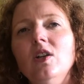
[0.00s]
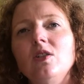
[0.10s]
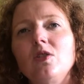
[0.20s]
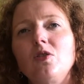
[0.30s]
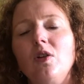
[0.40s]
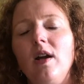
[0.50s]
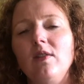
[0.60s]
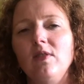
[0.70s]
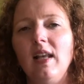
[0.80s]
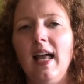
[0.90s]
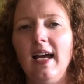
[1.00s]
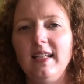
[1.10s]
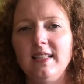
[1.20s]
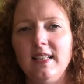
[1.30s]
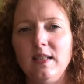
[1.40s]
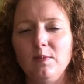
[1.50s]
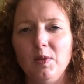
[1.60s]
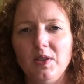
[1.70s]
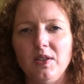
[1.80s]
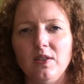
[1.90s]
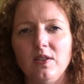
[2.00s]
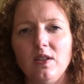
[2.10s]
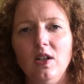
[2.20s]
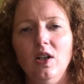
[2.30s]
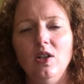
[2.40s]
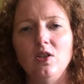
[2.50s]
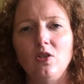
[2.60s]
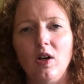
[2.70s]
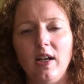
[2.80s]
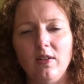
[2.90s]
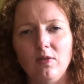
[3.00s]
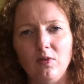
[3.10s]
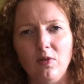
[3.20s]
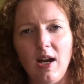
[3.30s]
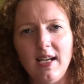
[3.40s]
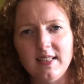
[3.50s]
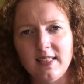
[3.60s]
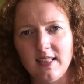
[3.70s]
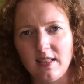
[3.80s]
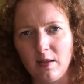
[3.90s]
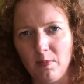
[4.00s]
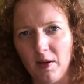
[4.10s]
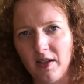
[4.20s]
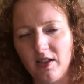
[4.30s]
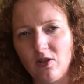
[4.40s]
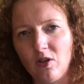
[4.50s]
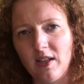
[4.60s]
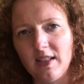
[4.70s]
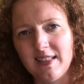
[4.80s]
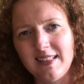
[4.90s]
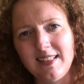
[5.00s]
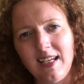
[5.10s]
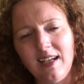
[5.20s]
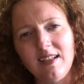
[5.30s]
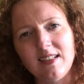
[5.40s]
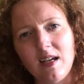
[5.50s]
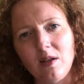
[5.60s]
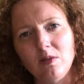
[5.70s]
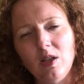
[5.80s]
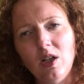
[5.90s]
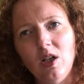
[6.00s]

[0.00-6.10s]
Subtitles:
So try and relax these muscles, try and rest into the body, try and sink down.